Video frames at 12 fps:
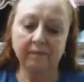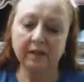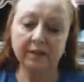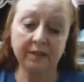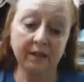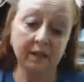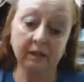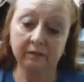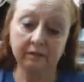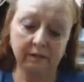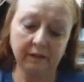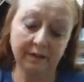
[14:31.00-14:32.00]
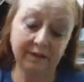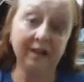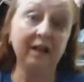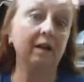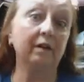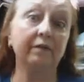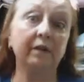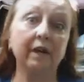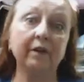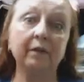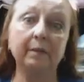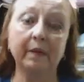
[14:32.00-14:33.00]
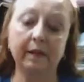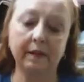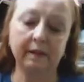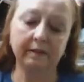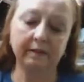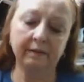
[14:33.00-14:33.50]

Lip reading: is there? It's there for everybody,